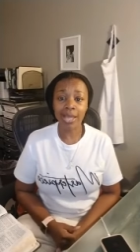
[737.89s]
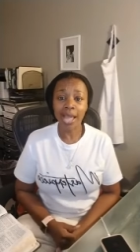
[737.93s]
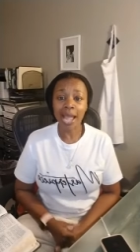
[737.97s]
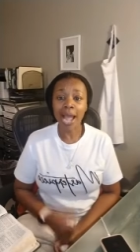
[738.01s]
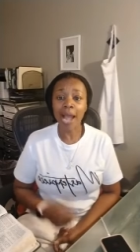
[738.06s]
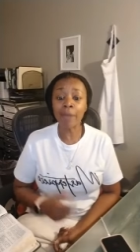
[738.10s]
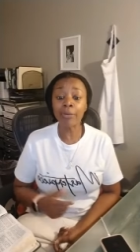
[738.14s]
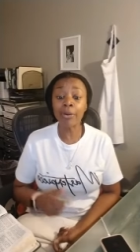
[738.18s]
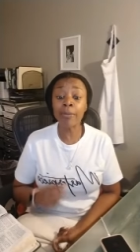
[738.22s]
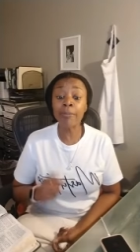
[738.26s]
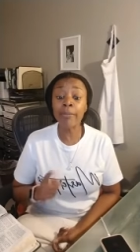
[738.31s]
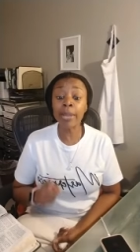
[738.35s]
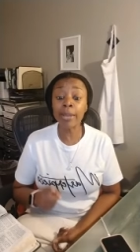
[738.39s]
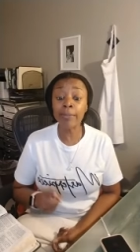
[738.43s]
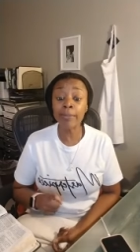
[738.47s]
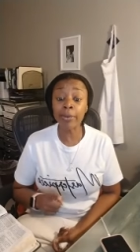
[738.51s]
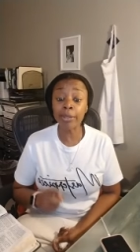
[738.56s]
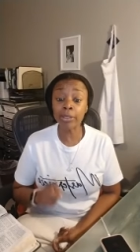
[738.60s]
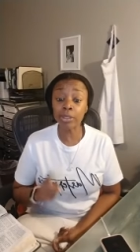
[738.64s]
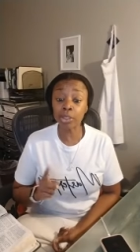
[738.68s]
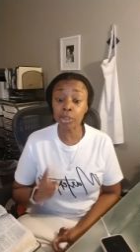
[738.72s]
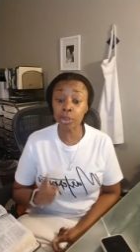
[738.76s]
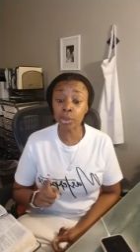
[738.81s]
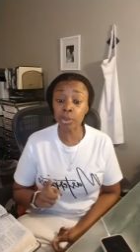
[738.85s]
I remember
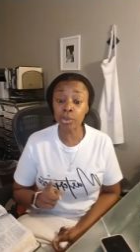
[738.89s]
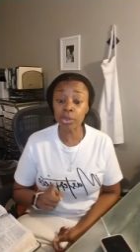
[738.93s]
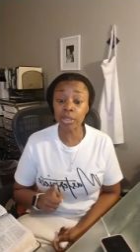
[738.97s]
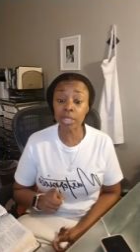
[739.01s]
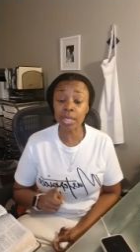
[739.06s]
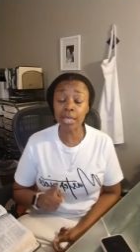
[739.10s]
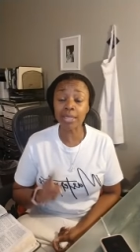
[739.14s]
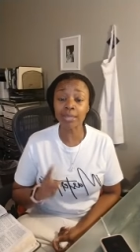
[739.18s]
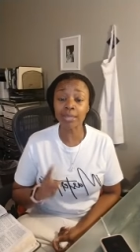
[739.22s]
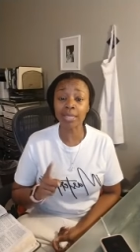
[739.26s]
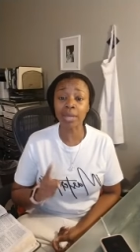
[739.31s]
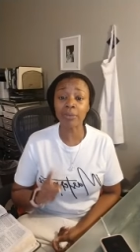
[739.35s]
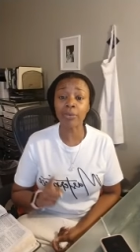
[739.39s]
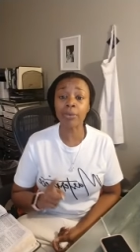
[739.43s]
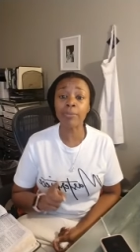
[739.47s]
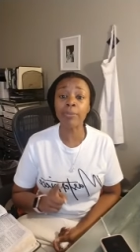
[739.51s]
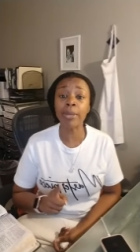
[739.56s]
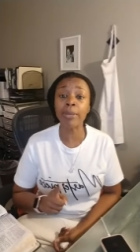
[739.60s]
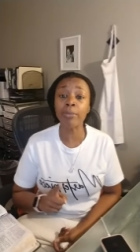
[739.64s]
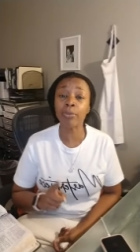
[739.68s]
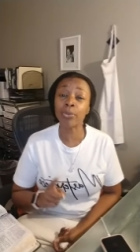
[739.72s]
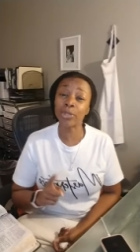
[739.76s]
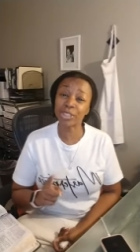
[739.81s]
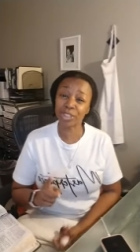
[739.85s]
2 things,
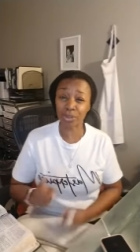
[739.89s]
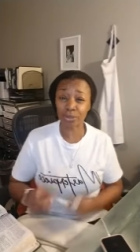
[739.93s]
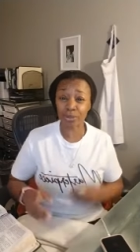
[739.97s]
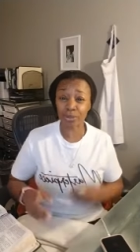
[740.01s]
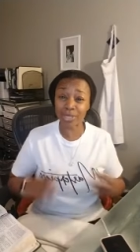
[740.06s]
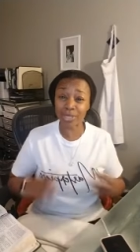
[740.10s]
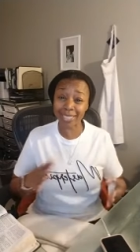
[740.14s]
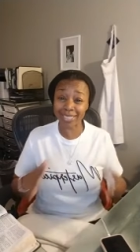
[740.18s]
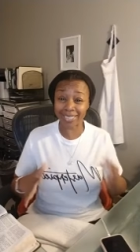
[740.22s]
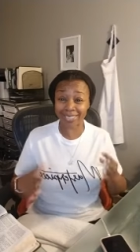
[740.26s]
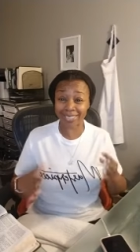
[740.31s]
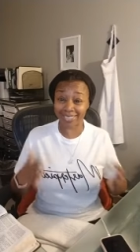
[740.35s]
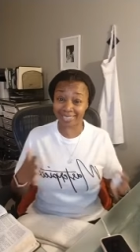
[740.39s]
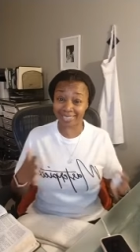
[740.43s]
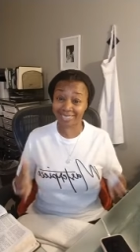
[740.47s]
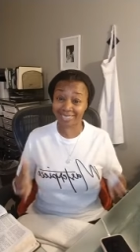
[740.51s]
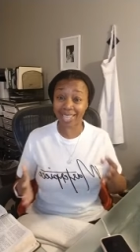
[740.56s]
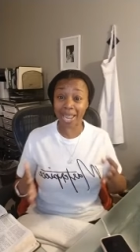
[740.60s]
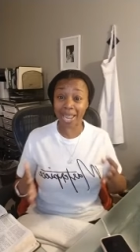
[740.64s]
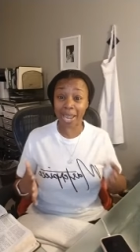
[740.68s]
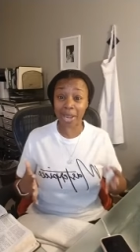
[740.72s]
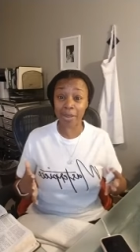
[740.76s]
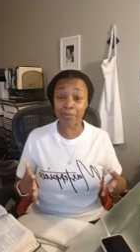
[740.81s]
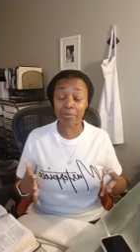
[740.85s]
which are really the
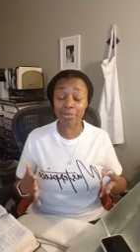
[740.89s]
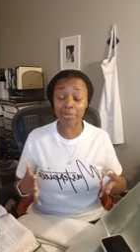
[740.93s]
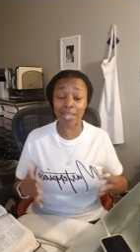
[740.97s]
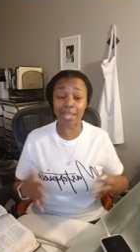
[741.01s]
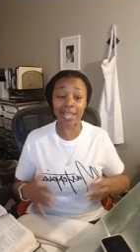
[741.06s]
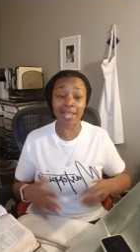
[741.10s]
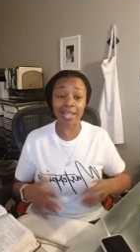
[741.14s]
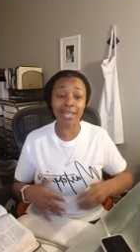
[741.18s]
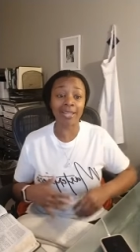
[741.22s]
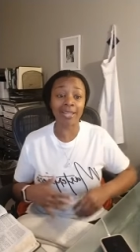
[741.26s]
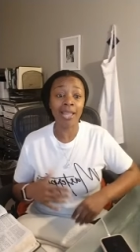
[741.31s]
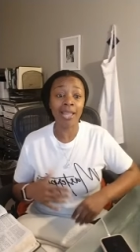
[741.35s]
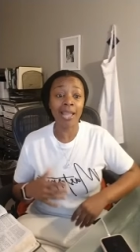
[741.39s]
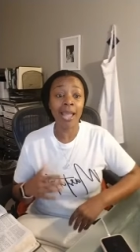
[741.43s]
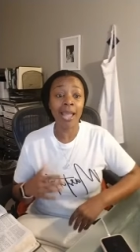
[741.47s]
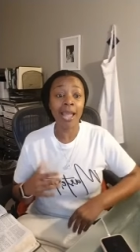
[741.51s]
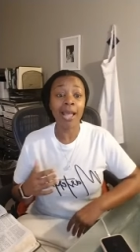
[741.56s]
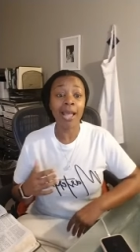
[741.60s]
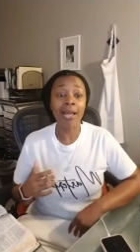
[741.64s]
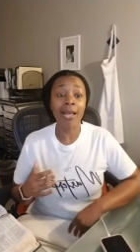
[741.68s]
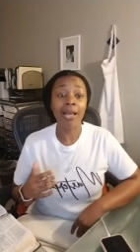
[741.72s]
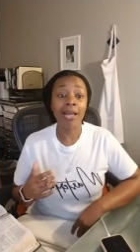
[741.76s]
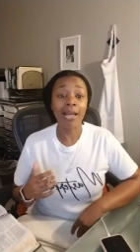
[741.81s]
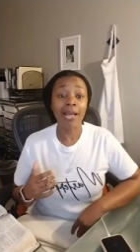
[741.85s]
same thing.
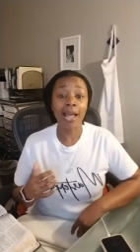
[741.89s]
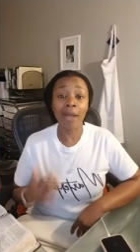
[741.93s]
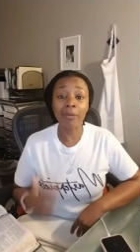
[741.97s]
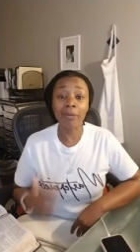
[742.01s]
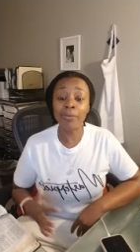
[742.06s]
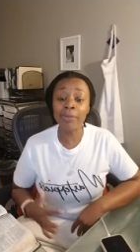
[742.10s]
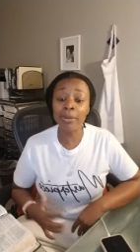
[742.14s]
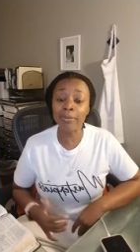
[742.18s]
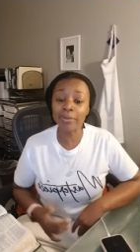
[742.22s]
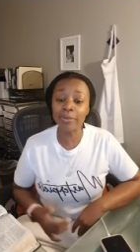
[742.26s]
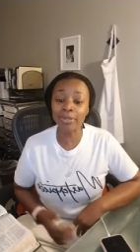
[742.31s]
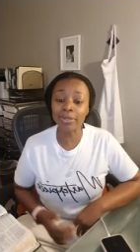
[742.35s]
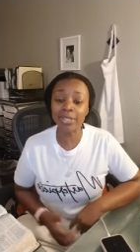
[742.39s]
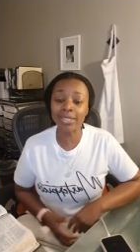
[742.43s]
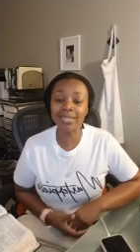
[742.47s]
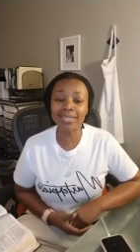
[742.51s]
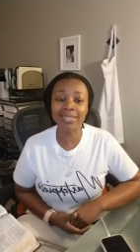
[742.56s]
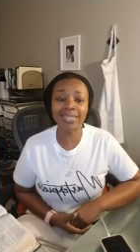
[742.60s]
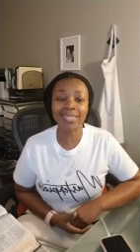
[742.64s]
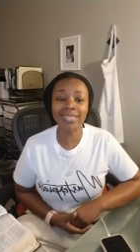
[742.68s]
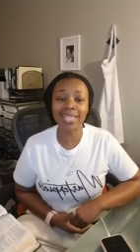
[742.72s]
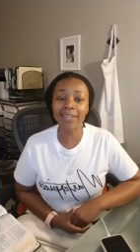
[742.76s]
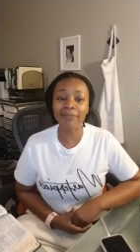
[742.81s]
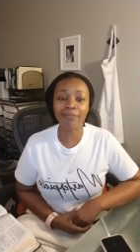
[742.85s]
I remember the
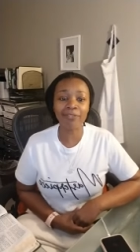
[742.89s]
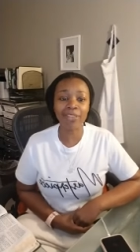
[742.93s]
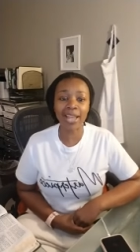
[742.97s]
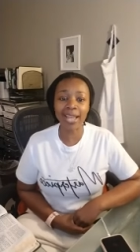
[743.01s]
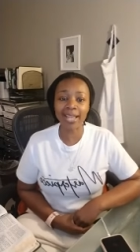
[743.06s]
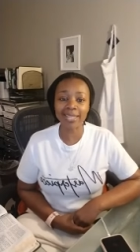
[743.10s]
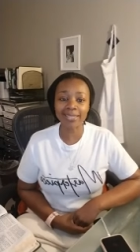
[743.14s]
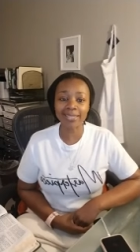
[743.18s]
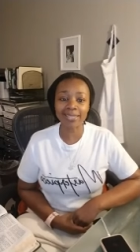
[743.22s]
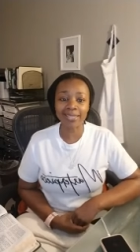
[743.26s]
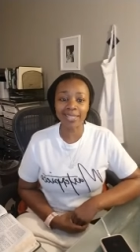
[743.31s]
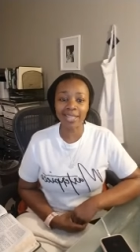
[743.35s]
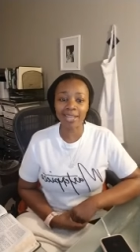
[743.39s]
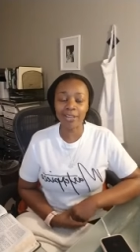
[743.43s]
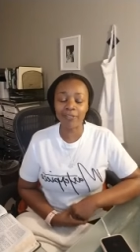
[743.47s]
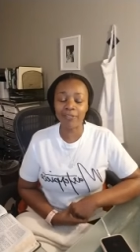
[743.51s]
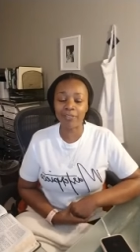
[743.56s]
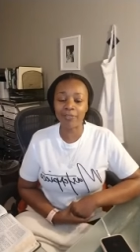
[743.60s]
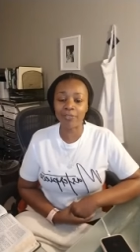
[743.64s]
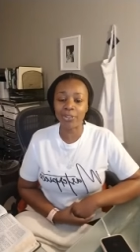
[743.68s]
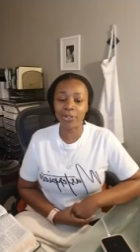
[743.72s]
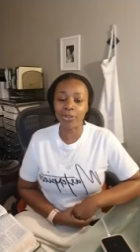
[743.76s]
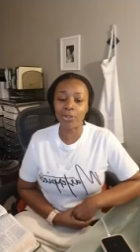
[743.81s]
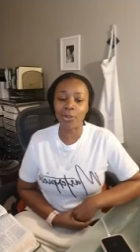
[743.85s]
steadfast love
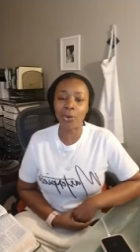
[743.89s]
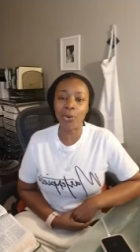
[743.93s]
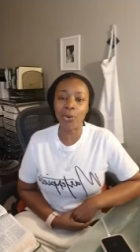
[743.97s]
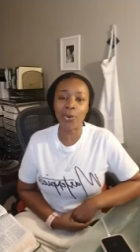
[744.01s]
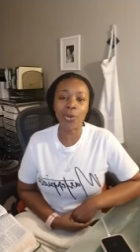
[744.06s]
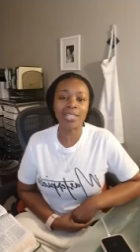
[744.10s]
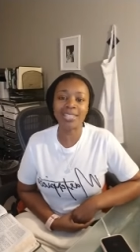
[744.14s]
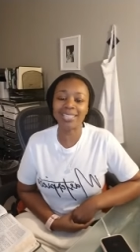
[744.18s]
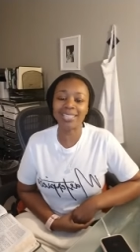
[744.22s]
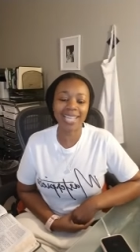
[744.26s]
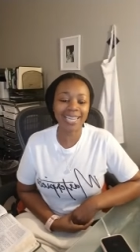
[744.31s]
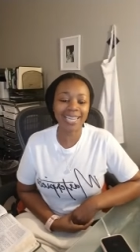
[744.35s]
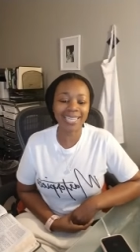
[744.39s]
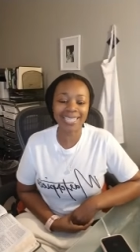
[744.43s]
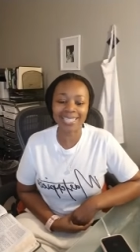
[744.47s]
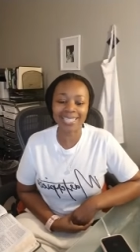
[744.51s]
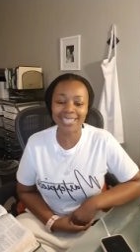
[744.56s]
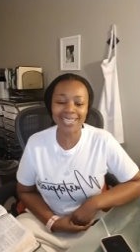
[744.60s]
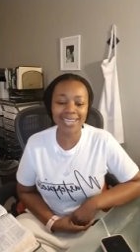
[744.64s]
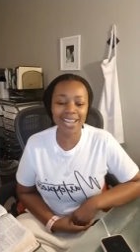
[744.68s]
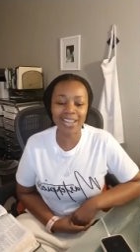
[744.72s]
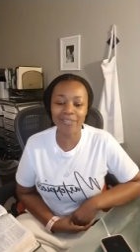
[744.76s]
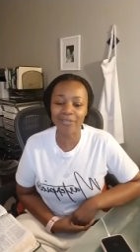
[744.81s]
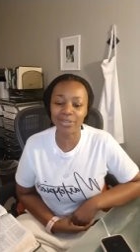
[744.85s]
of the Lord, that it
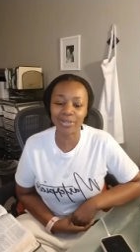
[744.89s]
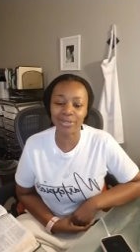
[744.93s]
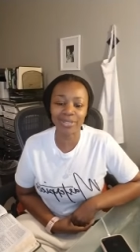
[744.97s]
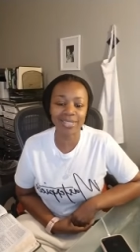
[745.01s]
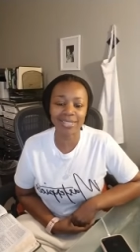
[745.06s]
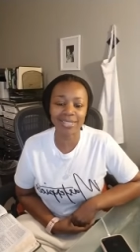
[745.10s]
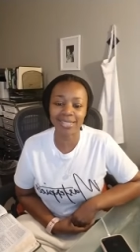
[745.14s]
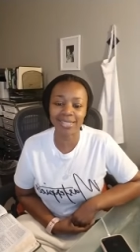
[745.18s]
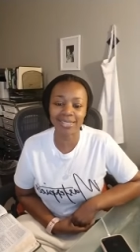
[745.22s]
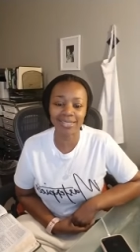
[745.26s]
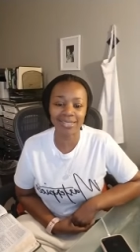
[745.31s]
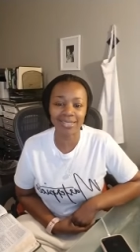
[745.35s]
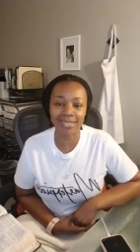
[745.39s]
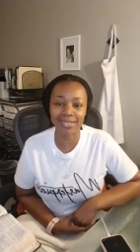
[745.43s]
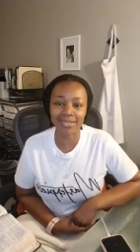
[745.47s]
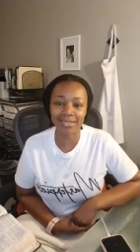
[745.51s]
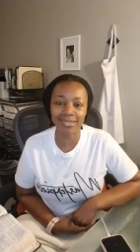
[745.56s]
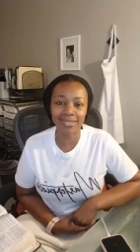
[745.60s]
never ceases.